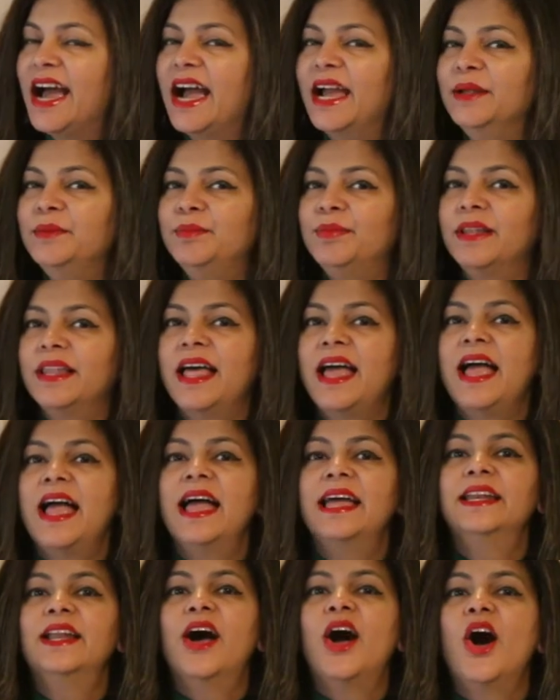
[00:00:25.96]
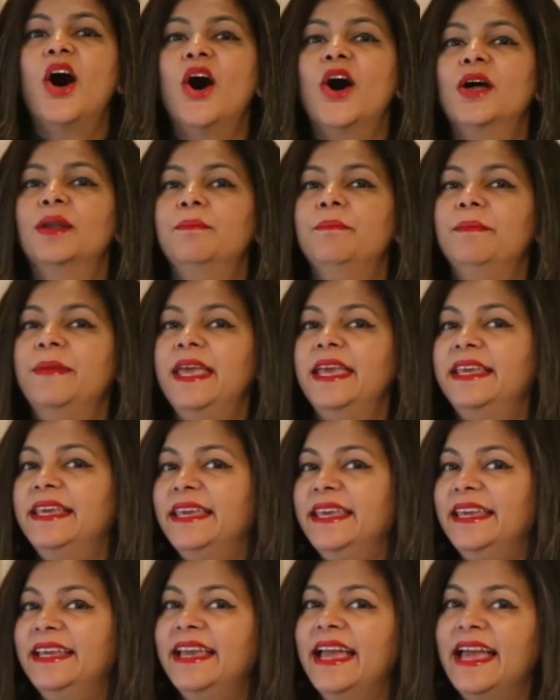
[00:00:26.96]
I plan on
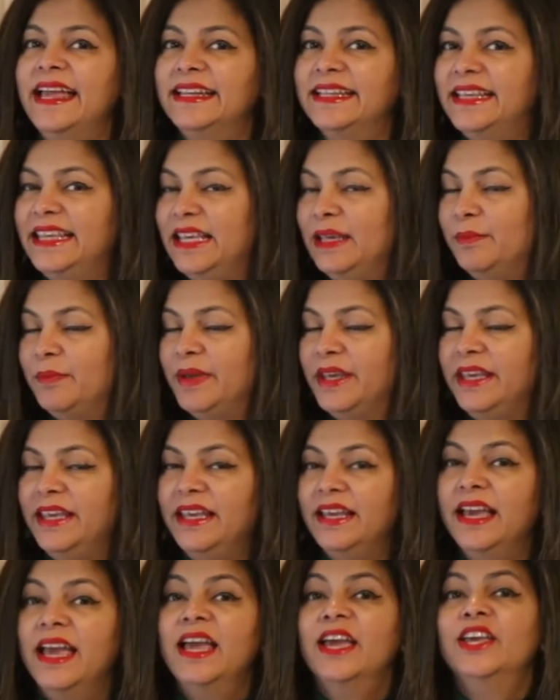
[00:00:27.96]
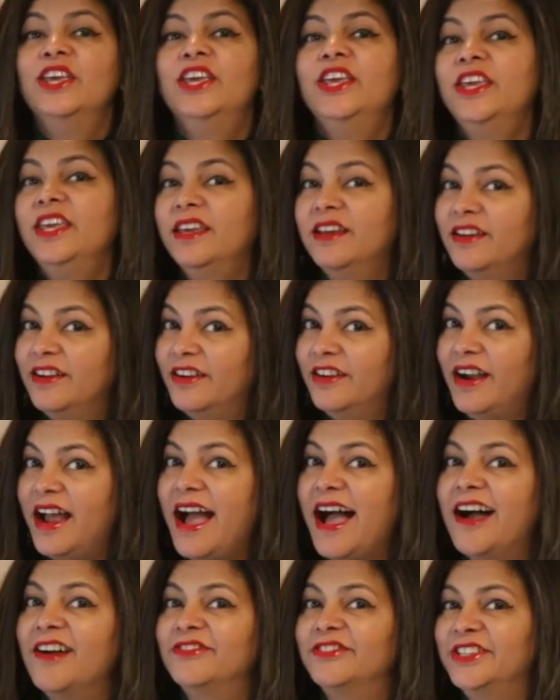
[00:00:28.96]
making and keeping year
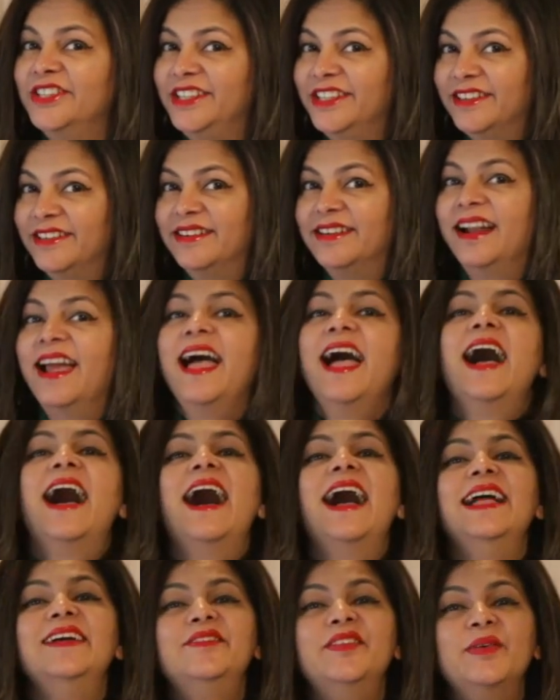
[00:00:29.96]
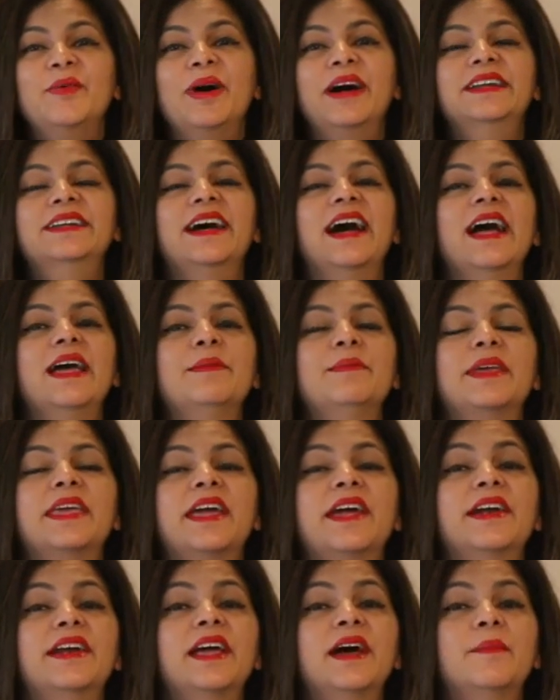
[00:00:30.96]
after year. Hi everyone, I'm
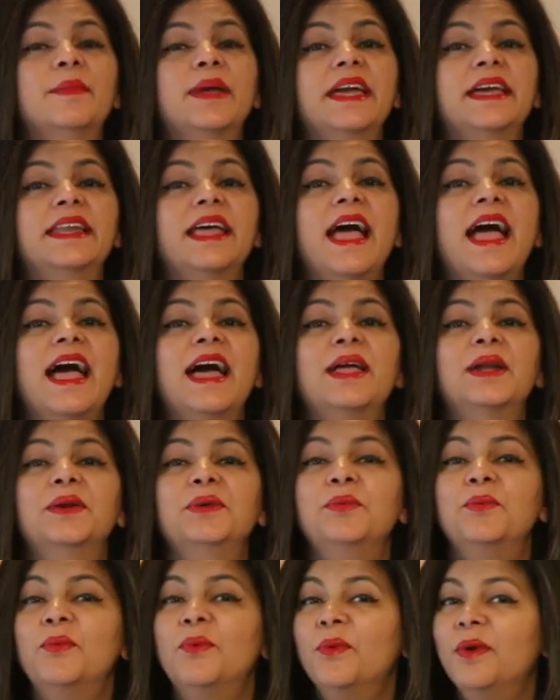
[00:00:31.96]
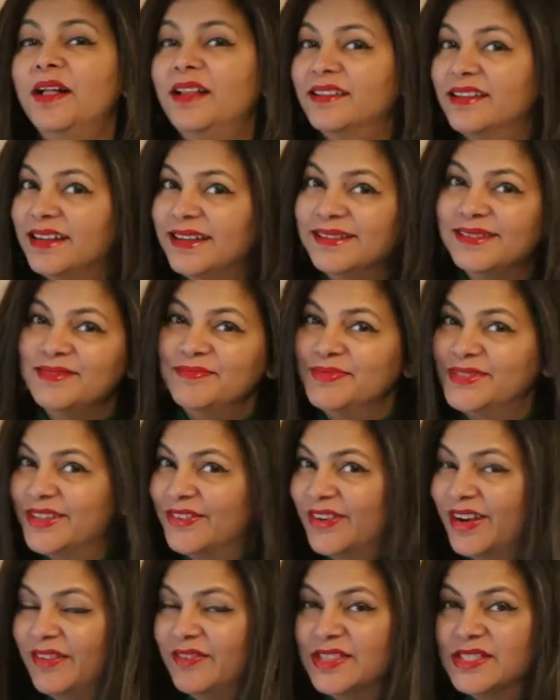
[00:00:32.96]
Karen Ahmed and welcome to
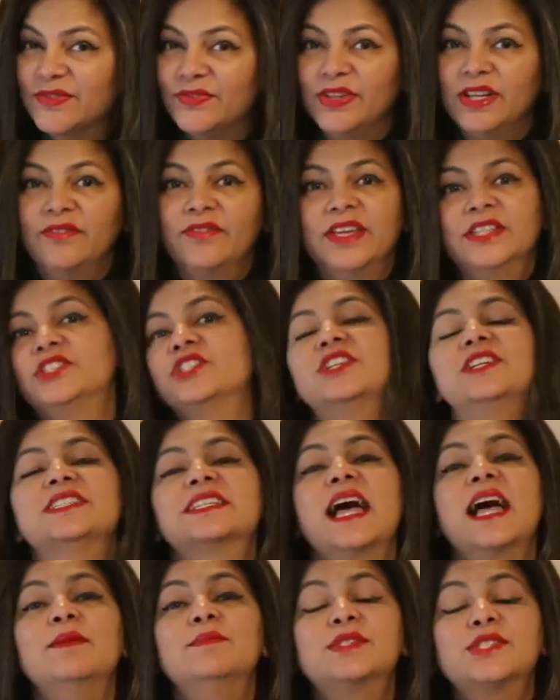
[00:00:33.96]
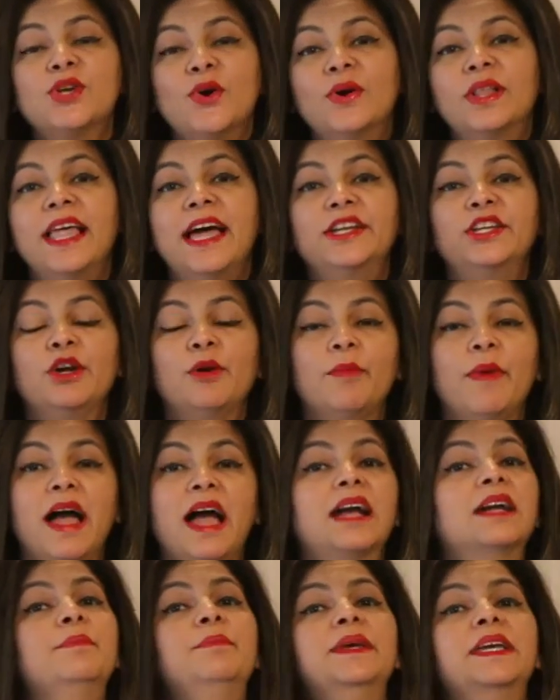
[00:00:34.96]
Cravings with Adventures. I'm so glad you're
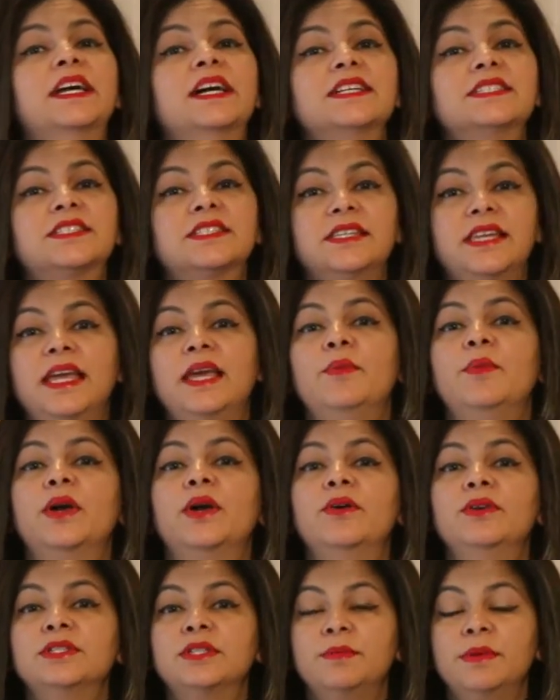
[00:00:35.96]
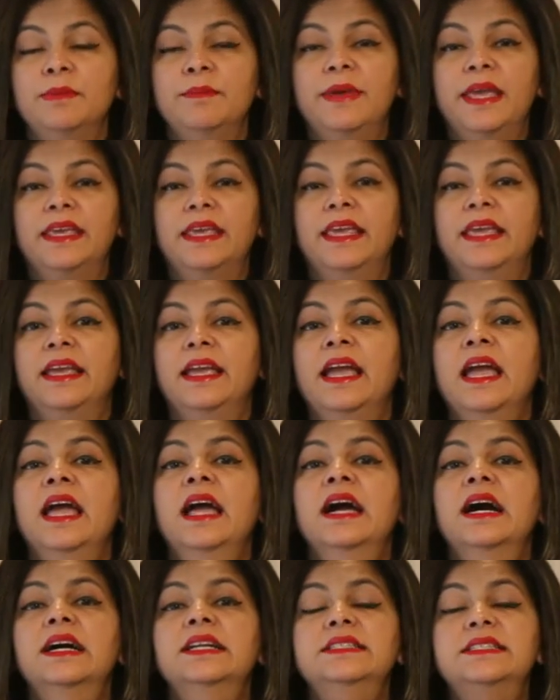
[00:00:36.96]
back because today we're going to be making
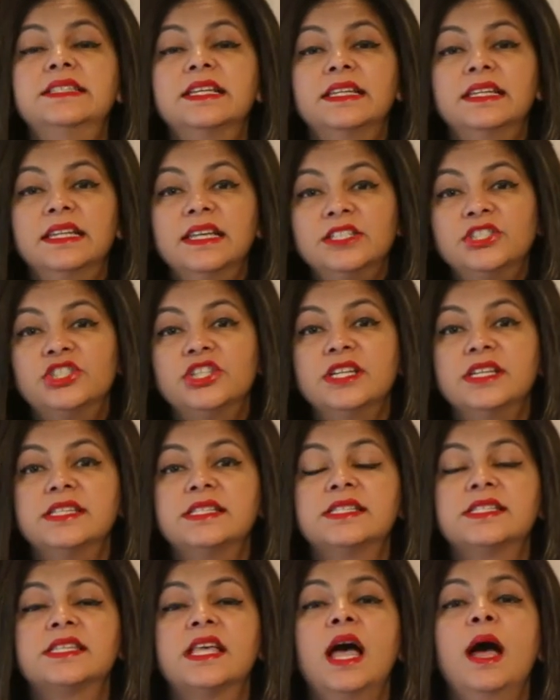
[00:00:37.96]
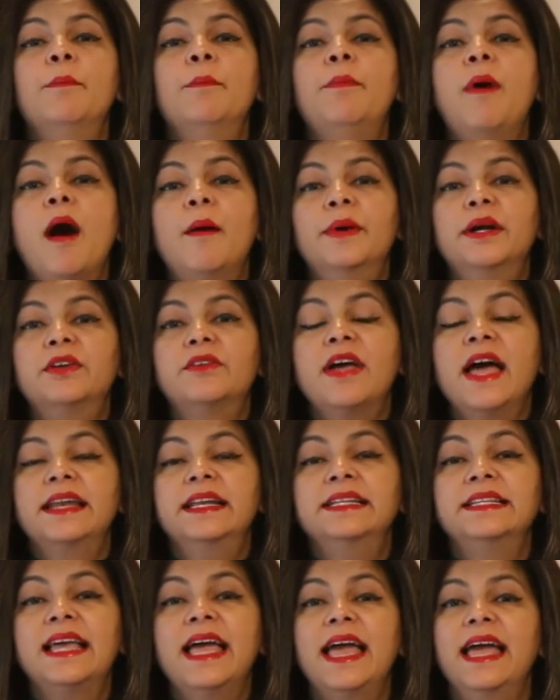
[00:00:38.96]
a delicious
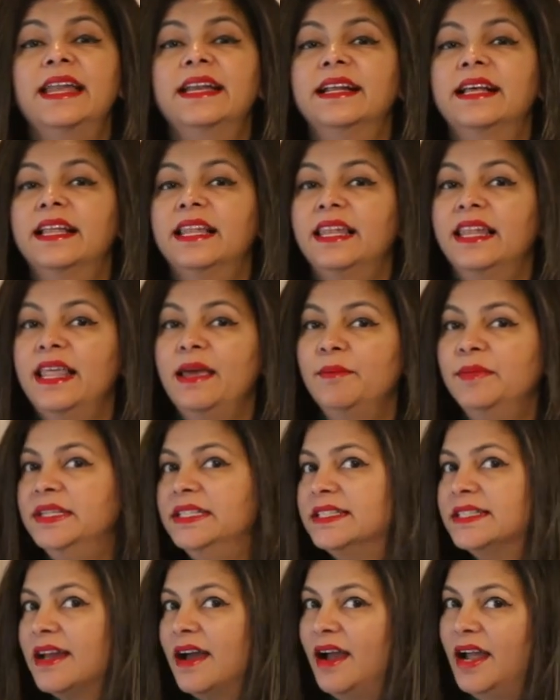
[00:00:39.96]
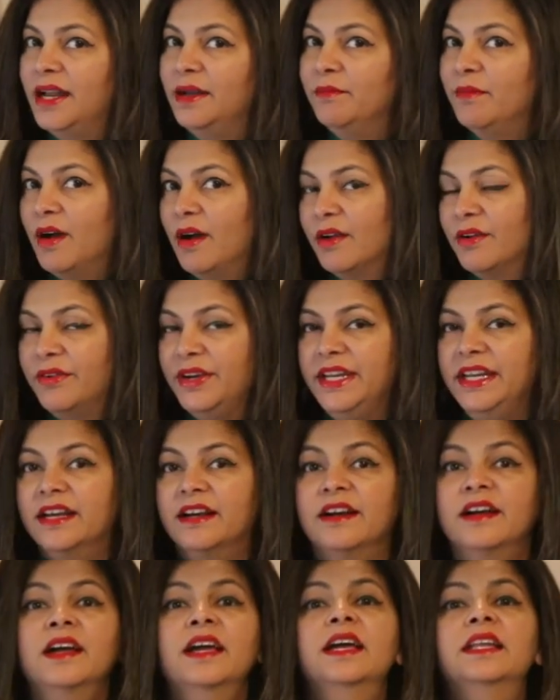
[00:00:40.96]
pomegranate and clementine
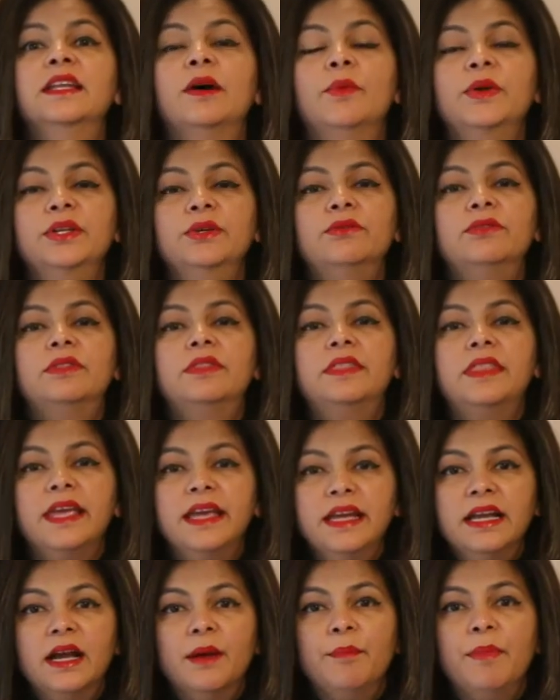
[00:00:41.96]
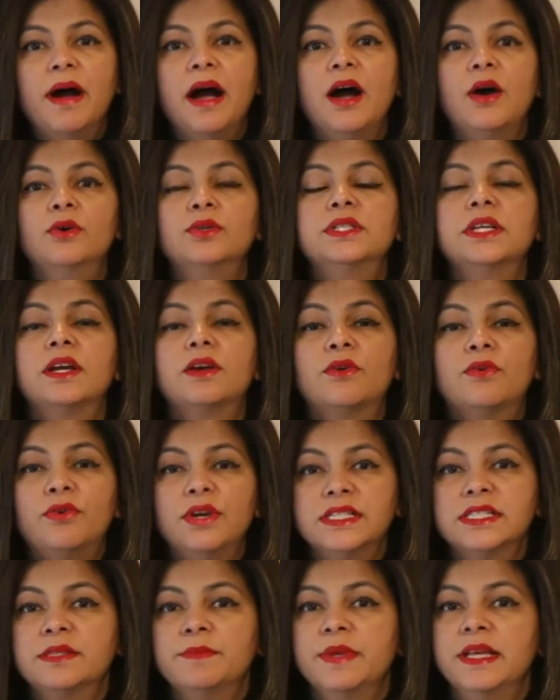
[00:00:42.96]
margarita. Now when you think about
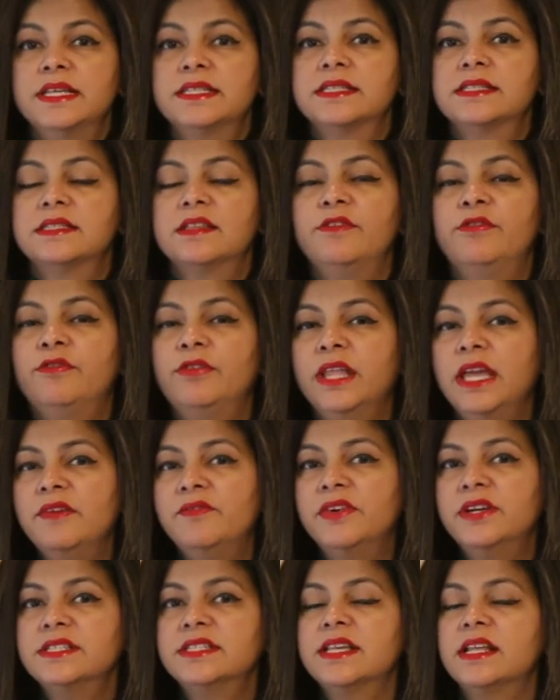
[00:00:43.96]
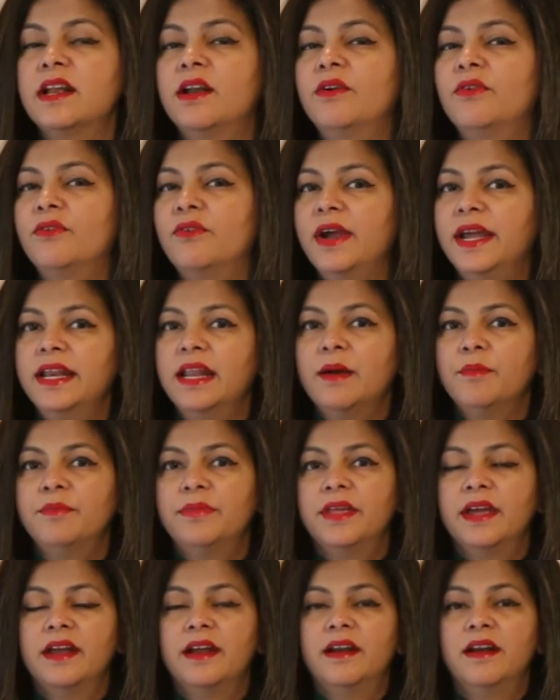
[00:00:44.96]
Christmas, the flavors that are right
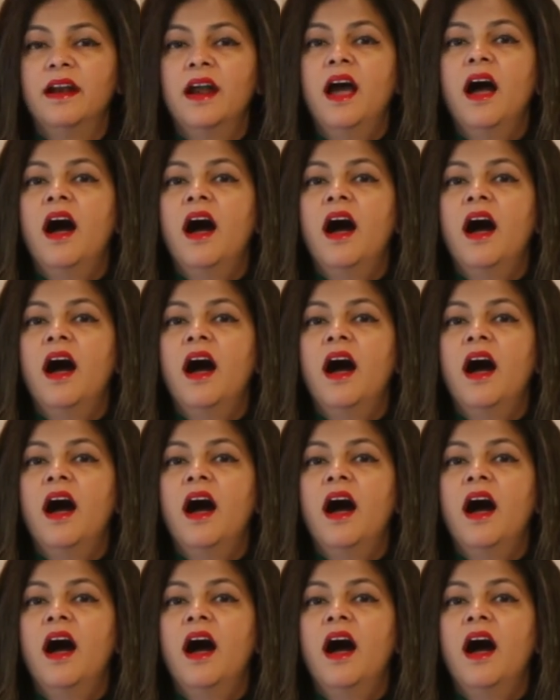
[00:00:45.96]
up there